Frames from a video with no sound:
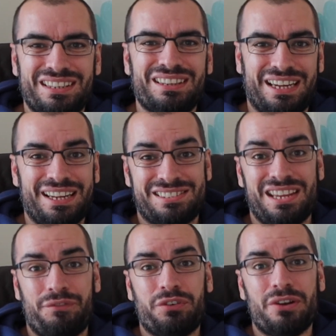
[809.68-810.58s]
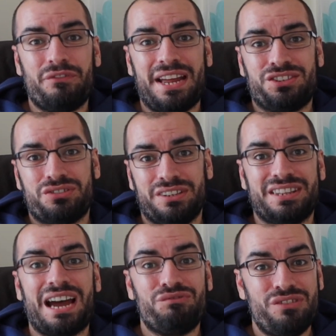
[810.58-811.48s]
like I say, for a veteran,
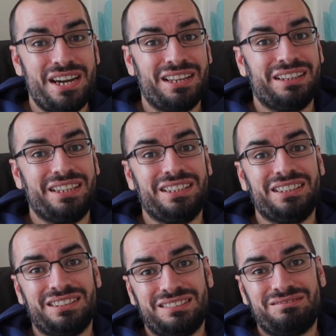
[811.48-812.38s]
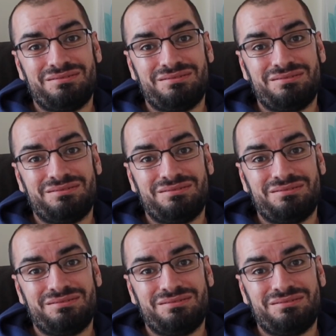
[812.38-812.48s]
that really